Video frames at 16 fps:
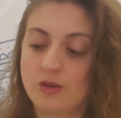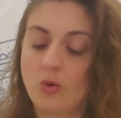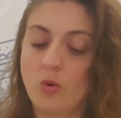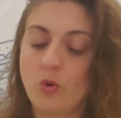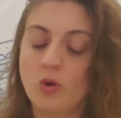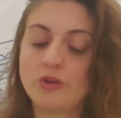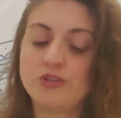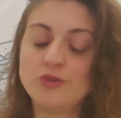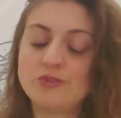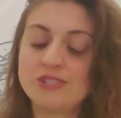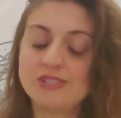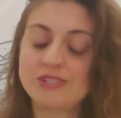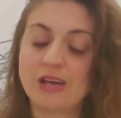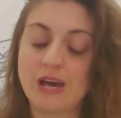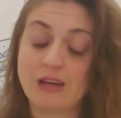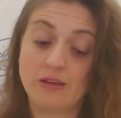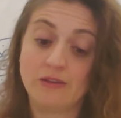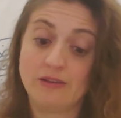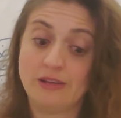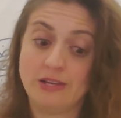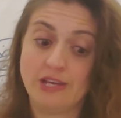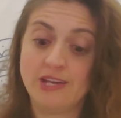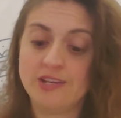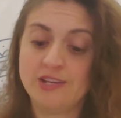or you just got an,
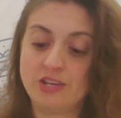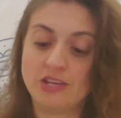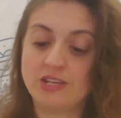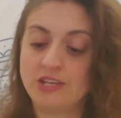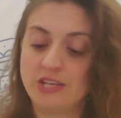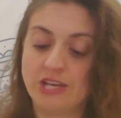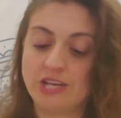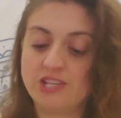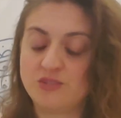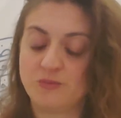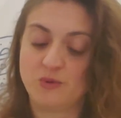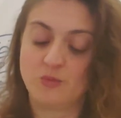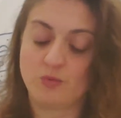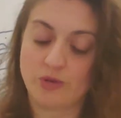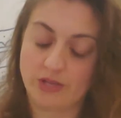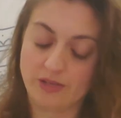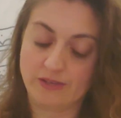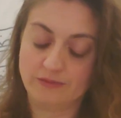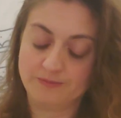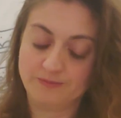an engagement ring.